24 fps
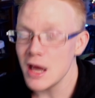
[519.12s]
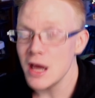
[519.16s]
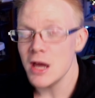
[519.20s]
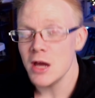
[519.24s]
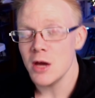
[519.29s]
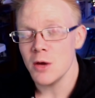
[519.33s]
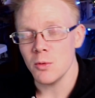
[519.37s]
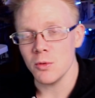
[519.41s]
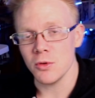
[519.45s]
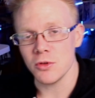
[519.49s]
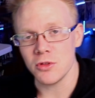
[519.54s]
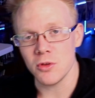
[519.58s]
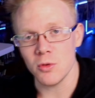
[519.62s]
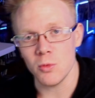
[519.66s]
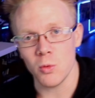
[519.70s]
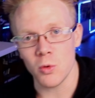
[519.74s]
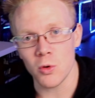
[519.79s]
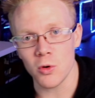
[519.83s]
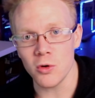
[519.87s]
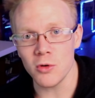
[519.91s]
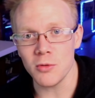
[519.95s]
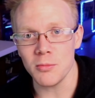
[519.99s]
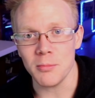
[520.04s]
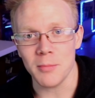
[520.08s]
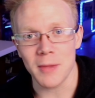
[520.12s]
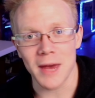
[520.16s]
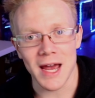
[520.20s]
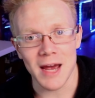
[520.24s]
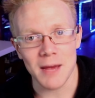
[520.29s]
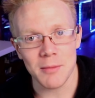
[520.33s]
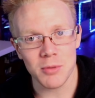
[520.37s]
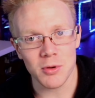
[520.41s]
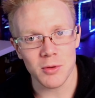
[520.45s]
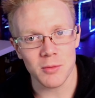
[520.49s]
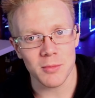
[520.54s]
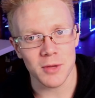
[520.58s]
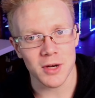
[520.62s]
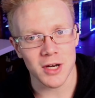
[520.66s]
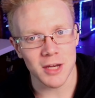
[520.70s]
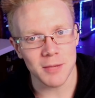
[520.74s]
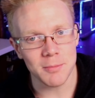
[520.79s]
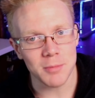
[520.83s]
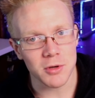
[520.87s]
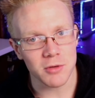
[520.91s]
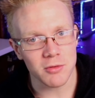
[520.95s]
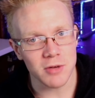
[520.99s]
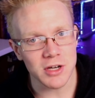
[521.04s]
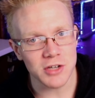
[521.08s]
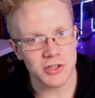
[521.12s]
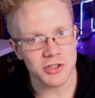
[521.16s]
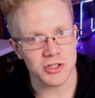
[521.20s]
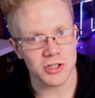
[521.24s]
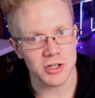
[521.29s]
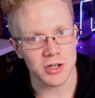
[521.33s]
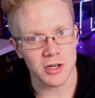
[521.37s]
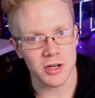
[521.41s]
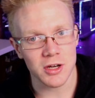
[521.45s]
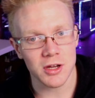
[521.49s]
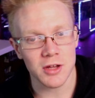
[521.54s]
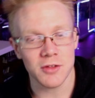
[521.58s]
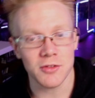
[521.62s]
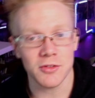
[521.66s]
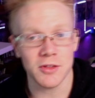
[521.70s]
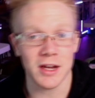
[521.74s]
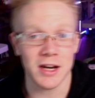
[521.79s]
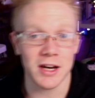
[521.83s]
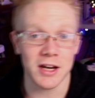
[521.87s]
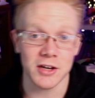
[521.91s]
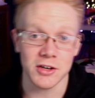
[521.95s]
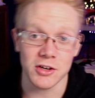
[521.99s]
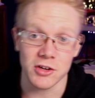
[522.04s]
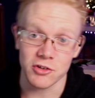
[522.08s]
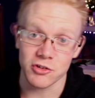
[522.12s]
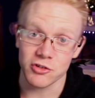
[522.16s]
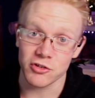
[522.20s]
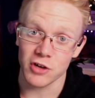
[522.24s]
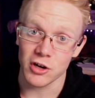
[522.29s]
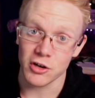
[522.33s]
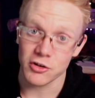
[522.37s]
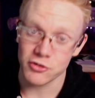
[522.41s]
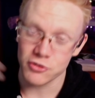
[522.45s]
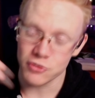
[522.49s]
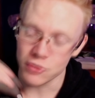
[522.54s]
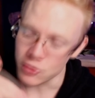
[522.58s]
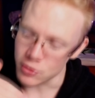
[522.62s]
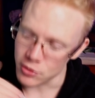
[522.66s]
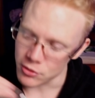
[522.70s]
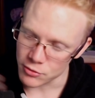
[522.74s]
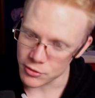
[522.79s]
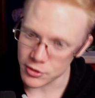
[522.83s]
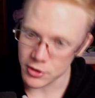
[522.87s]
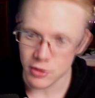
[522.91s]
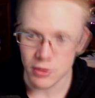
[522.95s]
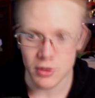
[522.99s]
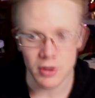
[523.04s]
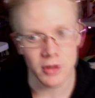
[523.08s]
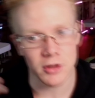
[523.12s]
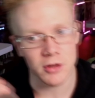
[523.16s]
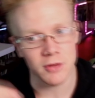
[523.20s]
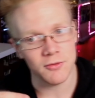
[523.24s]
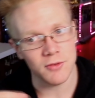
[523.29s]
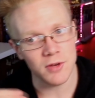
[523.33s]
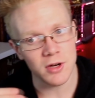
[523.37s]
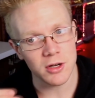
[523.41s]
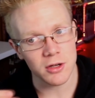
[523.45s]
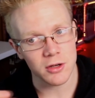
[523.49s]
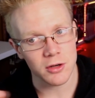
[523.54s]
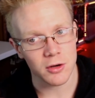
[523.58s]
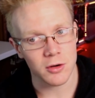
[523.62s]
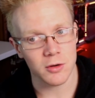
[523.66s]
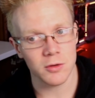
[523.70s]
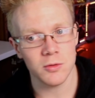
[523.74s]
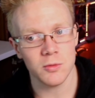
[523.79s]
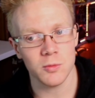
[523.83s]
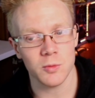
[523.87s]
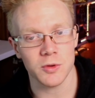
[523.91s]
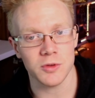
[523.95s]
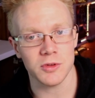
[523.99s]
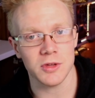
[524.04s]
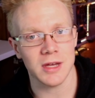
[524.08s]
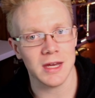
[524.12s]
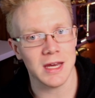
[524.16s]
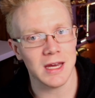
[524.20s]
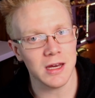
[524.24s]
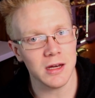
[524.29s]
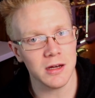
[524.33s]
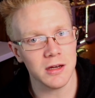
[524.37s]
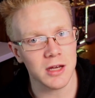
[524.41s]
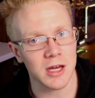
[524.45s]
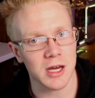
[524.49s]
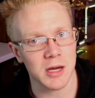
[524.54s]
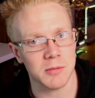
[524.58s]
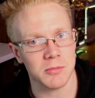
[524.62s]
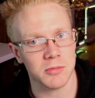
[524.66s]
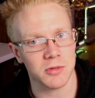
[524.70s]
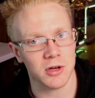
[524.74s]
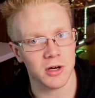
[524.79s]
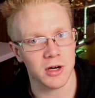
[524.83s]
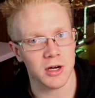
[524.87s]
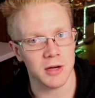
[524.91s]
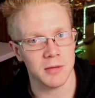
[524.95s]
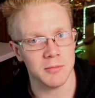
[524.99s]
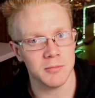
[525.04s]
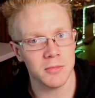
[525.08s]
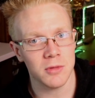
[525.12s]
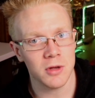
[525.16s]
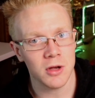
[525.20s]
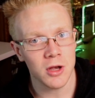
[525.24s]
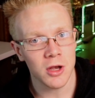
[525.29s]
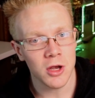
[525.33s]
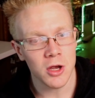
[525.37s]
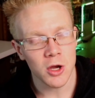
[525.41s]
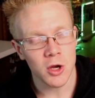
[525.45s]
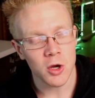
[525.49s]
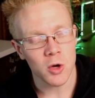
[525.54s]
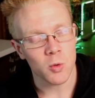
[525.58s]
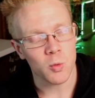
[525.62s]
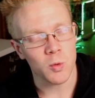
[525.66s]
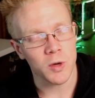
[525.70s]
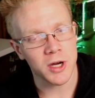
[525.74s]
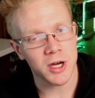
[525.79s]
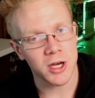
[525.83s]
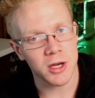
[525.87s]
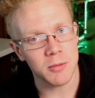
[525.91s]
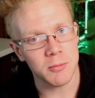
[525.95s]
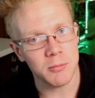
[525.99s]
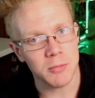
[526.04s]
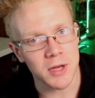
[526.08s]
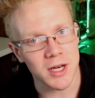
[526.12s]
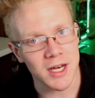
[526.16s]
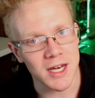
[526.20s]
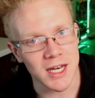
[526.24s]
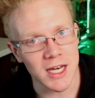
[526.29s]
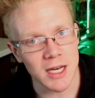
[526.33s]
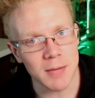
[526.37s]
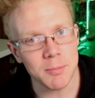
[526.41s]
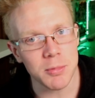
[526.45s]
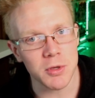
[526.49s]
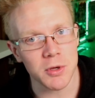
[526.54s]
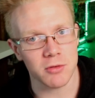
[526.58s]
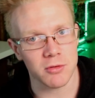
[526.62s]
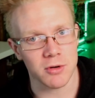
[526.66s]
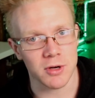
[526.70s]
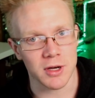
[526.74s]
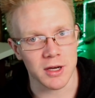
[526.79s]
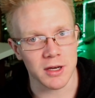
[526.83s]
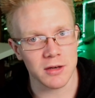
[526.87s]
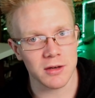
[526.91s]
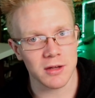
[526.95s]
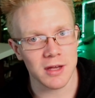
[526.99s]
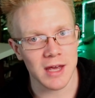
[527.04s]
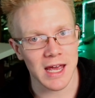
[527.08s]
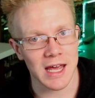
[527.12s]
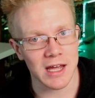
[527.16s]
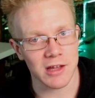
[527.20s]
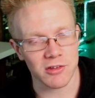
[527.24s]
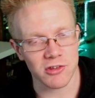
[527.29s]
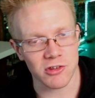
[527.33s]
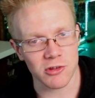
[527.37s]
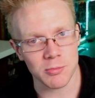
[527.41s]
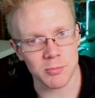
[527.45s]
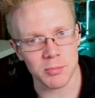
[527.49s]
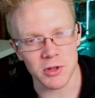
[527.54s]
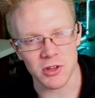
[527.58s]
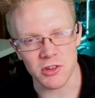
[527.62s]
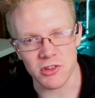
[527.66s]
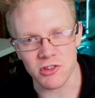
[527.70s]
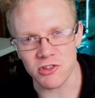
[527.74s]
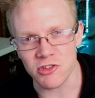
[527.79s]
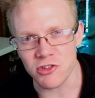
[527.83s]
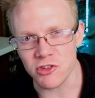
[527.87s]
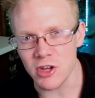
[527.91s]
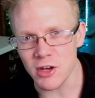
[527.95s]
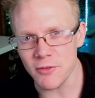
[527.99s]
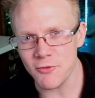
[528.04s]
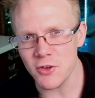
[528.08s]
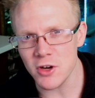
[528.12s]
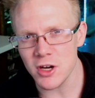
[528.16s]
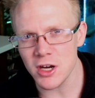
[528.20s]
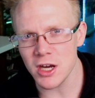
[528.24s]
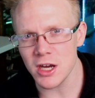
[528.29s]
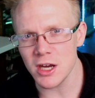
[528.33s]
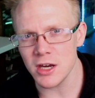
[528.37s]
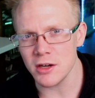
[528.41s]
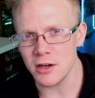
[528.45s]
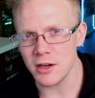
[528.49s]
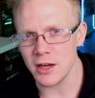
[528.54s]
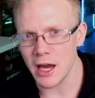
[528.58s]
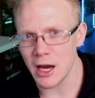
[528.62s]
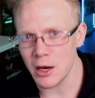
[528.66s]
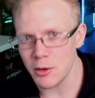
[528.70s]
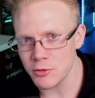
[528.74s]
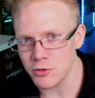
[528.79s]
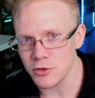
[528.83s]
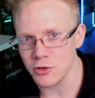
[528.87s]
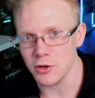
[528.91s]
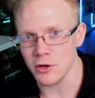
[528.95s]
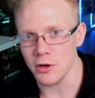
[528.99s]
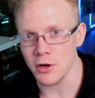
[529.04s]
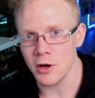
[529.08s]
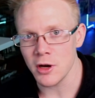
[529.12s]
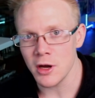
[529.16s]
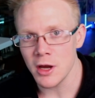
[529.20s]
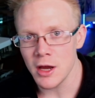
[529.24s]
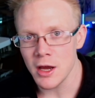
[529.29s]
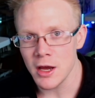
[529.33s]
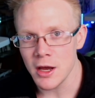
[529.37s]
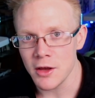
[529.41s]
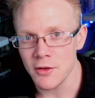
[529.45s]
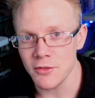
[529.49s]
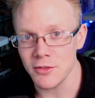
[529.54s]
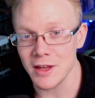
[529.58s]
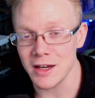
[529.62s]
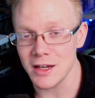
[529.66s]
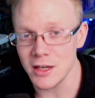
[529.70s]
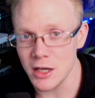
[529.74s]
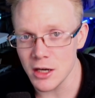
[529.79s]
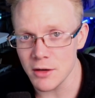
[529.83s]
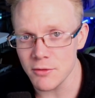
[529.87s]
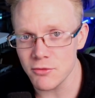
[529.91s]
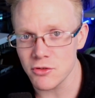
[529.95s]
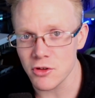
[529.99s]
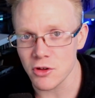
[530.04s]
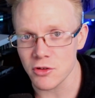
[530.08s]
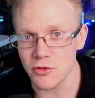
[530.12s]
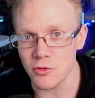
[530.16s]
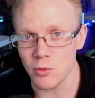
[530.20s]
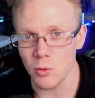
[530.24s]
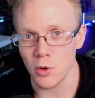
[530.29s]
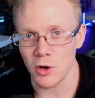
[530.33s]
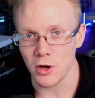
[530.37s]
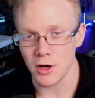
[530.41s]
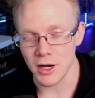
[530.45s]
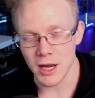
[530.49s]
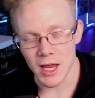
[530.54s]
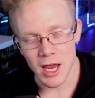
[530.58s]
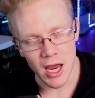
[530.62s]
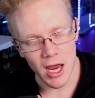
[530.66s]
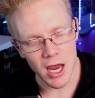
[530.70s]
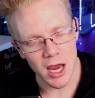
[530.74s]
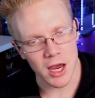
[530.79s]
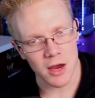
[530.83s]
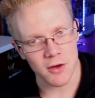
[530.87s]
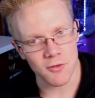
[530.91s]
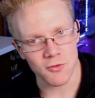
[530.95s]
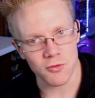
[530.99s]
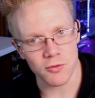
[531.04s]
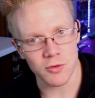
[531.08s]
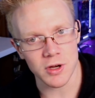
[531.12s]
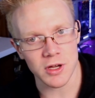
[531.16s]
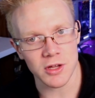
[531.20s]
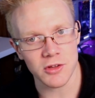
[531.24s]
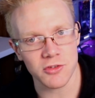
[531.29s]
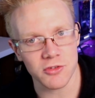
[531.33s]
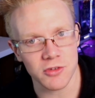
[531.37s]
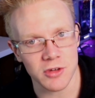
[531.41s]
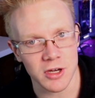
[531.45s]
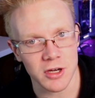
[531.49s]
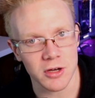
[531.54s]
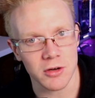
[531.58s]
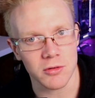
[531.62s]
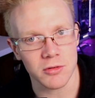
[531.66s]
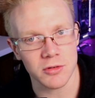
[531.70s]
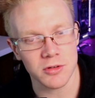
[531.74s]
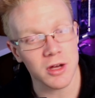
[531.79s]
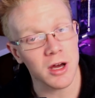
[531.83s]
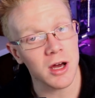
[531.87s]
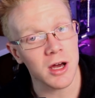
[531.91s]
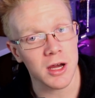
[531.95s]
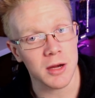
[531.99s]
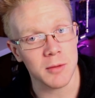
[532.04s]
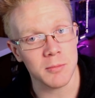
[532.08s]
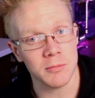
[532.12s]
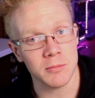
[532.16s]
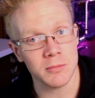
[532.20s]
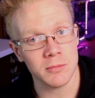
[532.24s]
with the world map manipulation that I discussed earlier in the video, with the in-game time, we can manipulate a specific encounter that gives us one every single time.